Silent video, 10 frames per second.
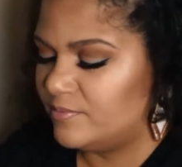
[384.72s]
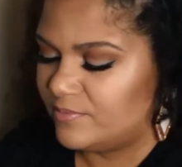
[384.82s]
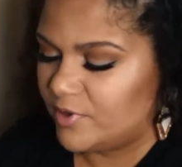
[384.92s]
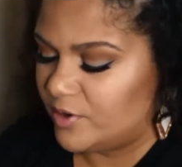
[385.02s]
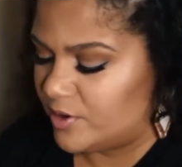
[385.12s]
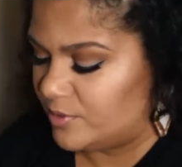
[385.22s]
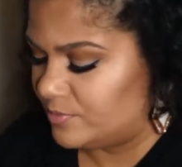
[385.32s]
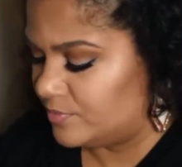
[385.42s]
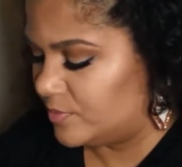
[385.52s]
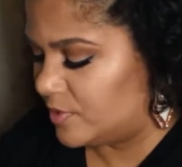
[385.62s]
you know,
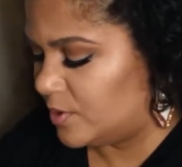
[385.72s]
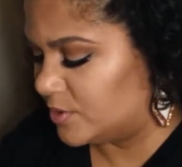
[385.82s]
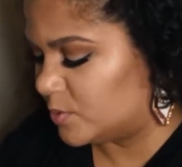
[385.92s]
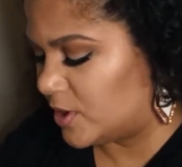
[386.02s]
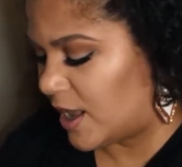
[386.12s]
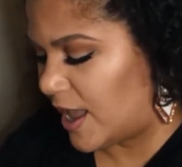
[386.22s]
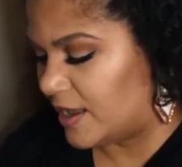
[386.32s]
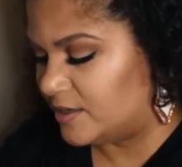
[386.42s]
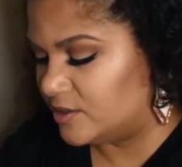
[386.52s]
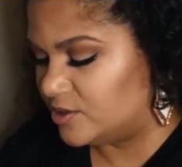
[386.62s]
it was what I
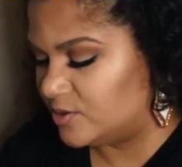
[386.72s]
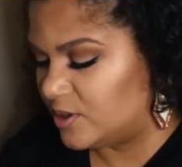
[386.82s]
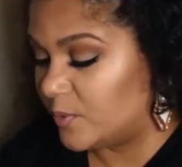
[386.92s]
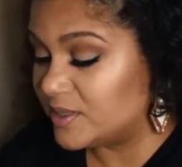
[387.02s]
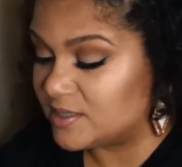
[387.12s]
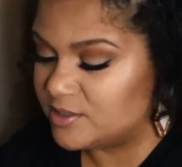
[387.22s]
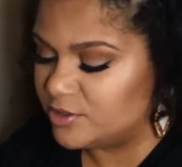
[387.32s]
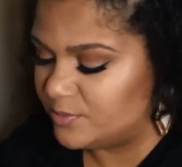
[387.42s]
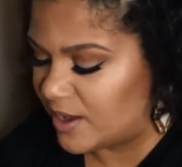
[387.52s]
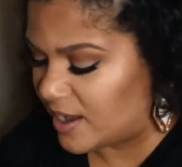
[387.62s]
had to do, and it wasn't
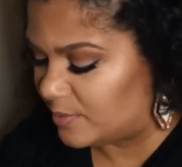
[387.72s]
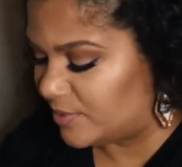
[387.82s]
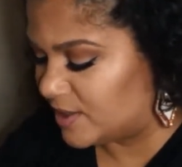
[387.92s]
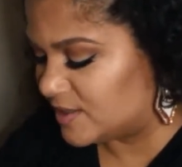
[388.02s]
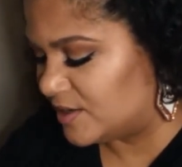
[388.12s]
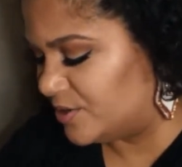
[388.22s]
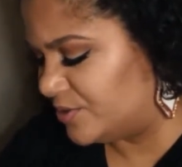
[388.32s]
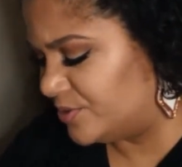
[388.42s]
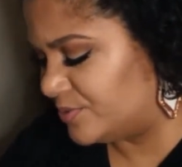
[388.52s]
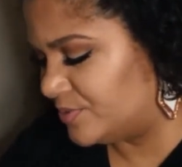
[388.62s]
too bad because I
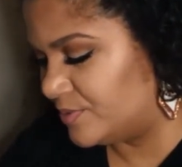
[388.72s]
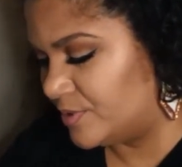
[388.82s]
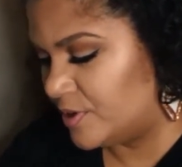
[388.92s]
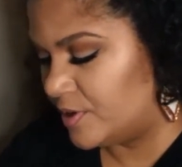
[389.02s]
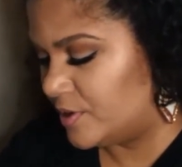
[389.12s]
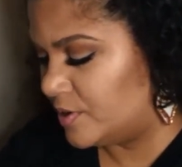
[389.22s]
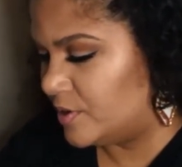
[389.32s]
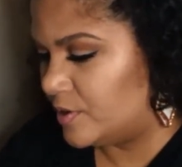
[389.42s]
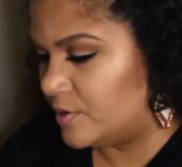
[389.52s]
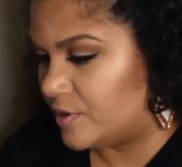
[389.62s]
knew
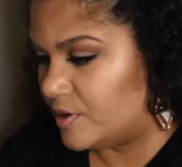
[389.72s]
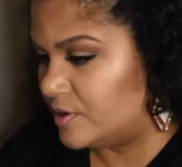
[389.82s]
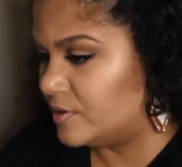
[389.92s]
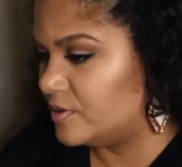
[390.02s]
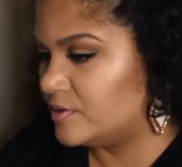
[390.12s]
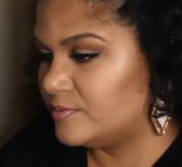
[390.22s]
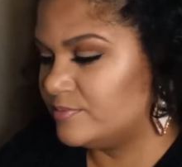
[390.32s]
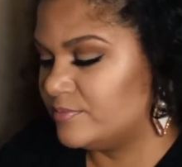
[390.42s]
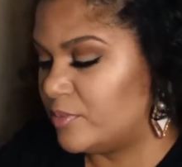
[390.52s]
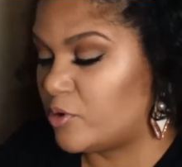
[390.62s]
the
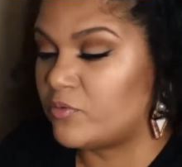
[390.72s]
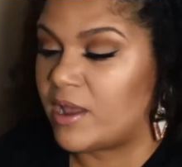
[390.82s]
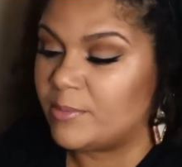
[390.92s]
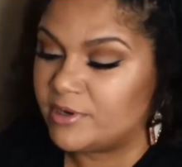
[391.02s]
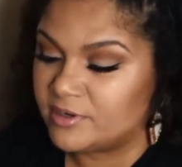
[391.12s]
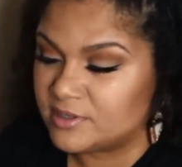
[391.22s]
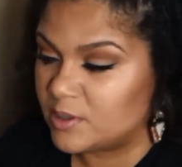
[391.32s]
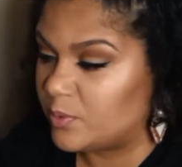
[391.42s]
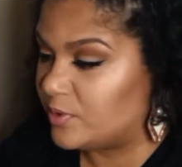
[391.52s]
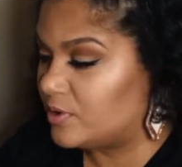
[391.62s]
parameters
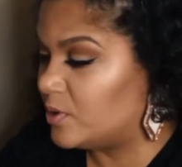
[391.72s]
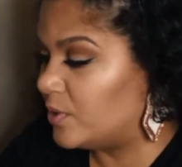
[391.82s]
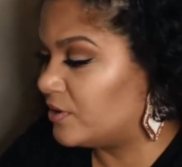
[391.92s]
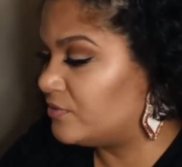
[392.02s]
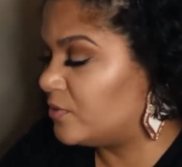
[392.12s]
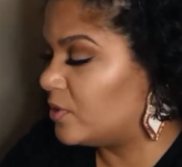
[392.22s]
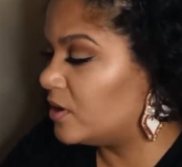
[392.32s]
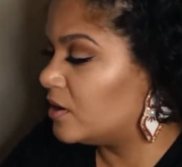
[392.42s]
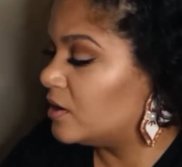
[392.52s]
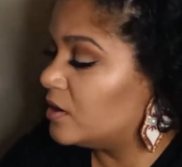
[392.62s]
that we were going
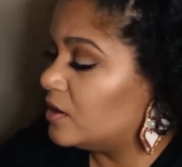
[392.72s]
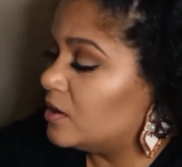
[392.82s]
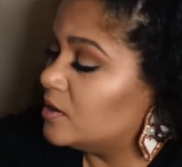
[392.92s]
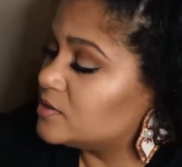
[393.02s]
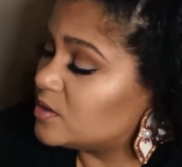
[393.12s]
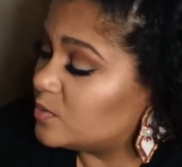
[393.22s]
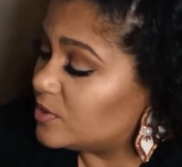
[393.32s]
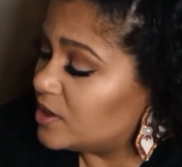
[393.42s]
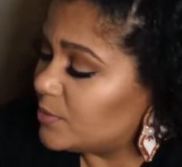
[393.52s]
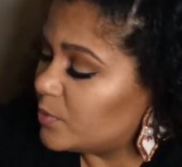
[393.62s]
for. So
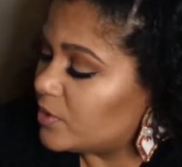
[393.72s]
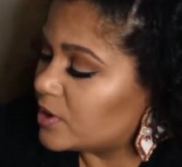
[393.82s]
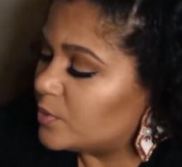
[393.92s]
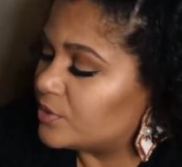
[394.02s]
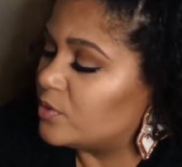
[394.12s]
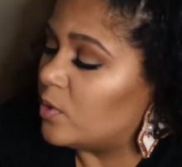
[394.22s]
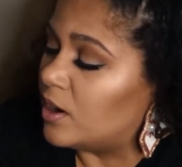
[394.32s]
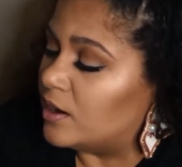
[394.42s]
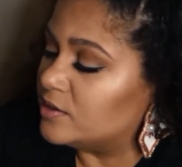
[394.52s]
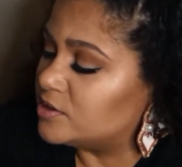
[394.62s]
we're going to be working with
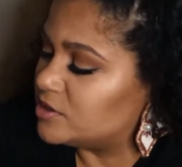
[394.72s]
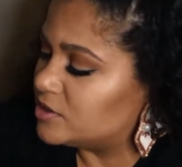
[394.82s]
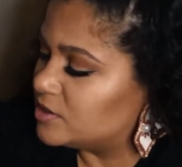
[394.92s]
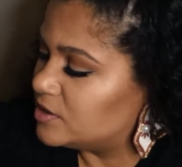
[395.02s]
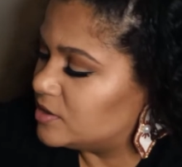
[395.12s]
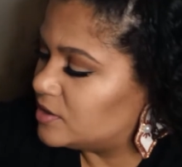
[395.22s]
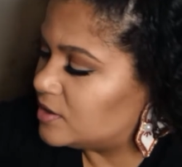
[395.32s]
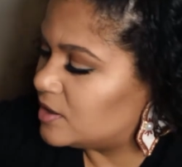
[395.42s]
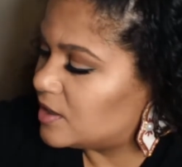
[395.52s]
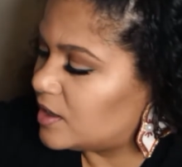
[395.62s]
gouache
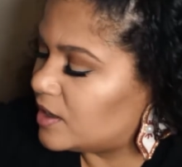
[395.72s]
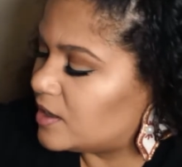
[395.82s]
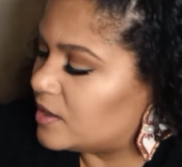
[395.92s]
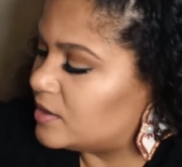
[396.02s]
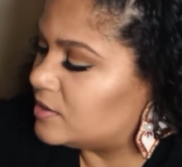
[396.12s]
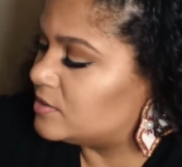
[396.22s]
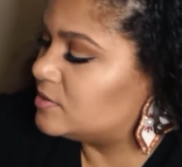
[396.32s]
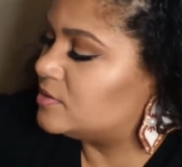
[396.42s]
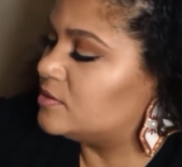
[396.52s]
and